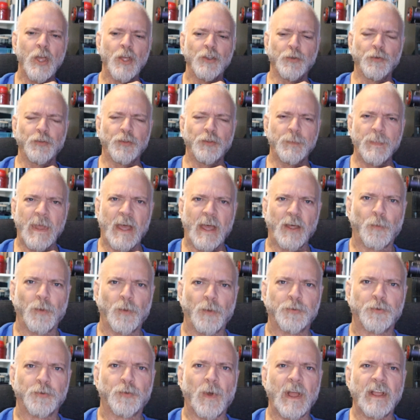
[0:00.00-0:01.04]
do the math
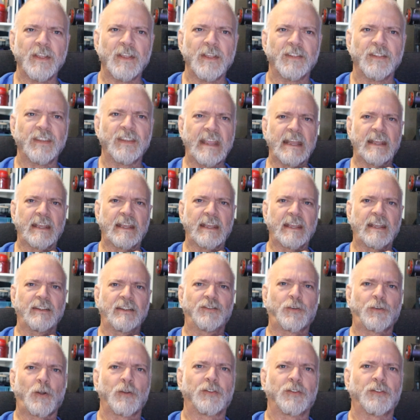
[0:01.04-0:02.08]
once or twice. It
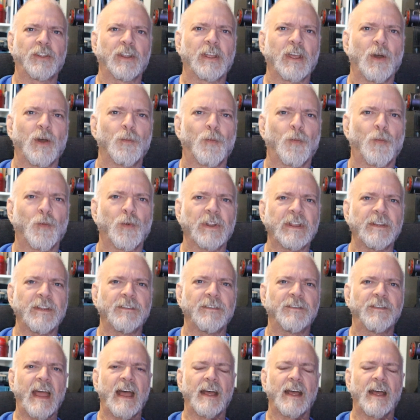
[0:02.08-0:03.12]
starts to come really
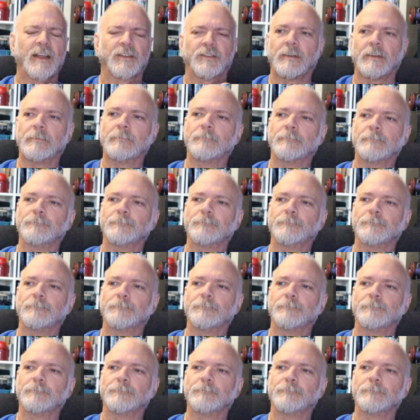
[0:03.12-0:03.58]
fast.